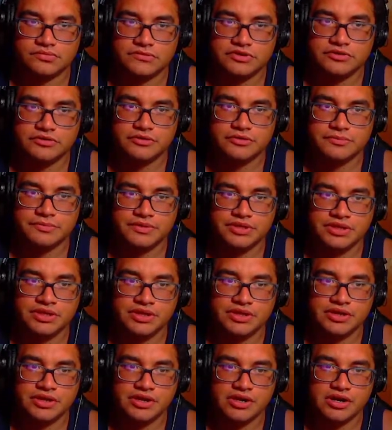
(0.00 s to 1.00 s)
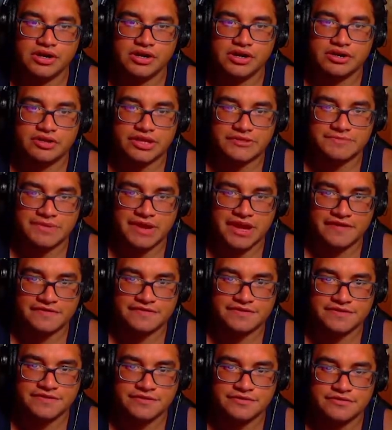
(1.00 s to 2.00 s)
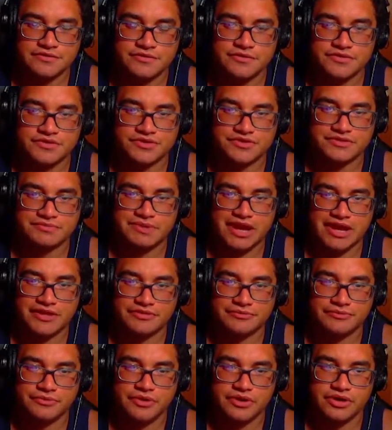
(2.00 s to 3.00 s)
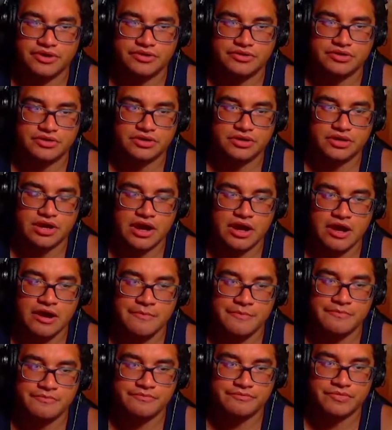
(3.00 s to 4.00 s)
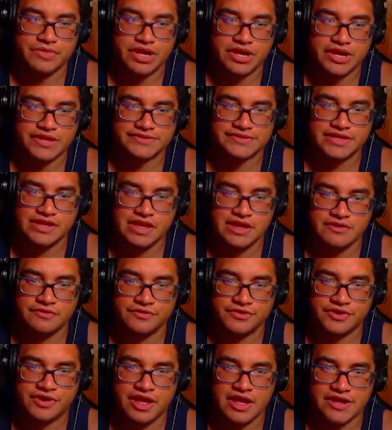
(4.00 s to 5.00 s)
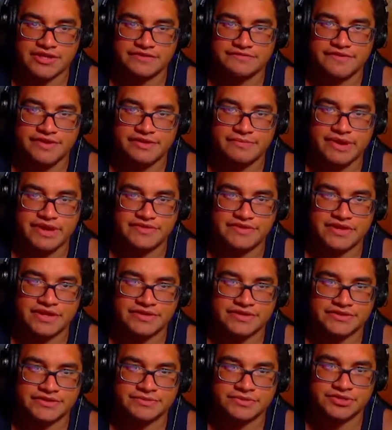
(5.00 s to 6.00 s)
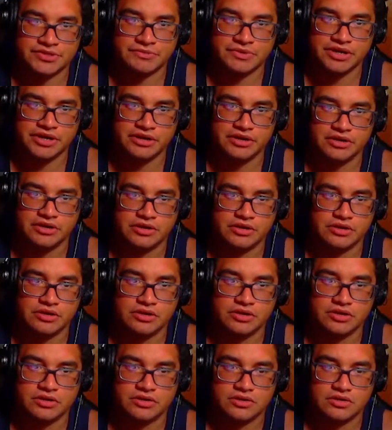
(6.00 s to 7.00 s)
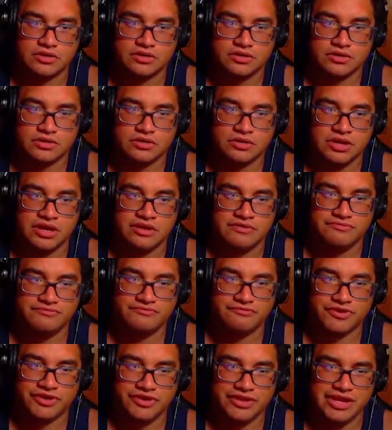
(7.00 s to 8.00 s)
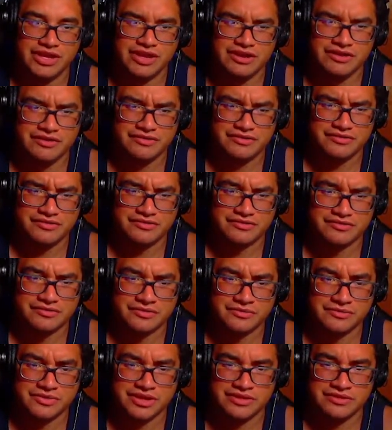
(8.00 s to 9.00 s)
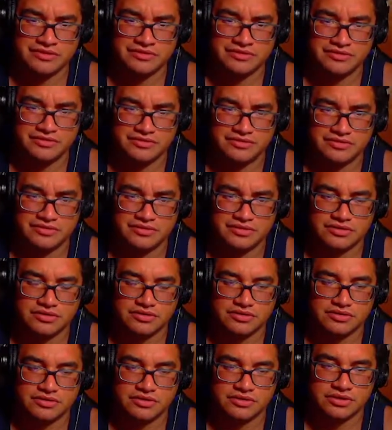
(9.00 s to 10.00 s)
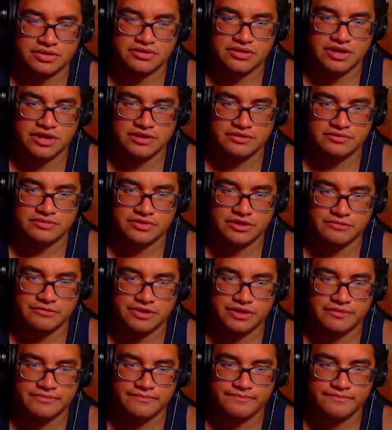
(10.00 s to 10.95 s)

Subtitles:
Go up here. That's path 2. This is path 1. I guess that in order to activate it, we have to hit the switch up here. And really? Okay then. Get down. There we go.